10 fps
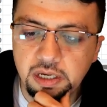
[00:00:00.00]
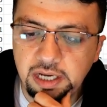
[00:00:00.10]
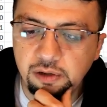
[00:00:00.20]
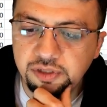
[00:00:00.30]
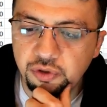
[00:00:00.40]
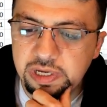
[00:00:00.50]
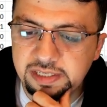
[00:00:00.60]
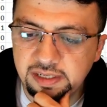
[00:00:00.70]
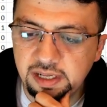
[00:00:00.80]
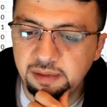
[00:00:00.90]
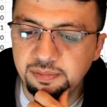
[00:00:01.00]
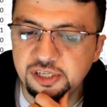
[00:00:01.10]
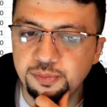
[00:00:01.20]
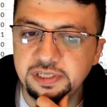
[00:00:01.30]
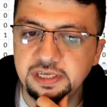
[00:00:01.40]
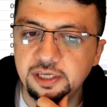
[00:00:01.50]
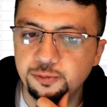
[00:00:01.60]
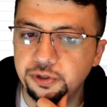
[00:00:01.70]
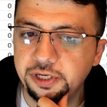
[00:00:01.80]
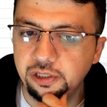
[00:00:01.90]
Now, the reason that I'm dismissing this
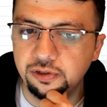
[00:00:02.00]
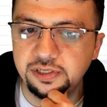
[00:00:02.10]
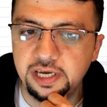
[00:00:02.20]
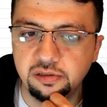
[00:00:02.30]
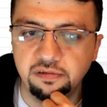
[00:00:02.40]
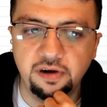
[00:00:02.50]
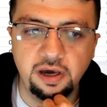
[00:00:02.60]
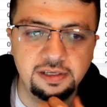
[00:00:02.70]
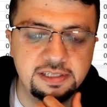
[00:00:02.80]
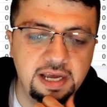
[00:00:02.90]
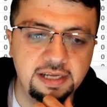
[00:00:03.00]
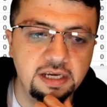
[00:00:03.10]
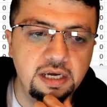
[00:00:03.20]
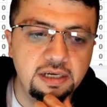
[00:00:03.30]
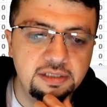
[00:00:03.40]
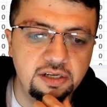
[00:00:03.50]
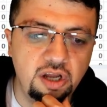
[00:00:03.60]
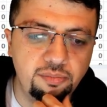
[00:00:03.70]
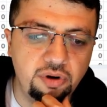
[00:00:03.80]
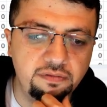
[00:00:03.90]
particular C S V file is that the
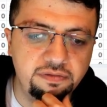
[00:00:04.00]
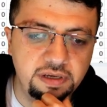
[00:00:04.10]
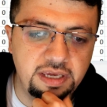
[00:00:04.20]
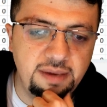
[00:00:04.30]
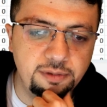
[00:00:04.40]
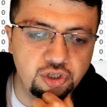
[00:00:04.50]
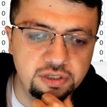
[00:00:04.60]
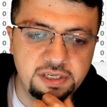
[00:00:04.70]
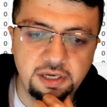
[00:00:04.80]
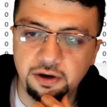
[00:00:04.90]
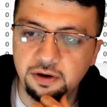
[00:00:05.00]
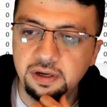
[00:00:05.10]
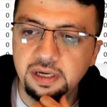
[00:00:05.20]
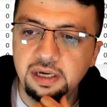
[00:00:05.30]
number of images here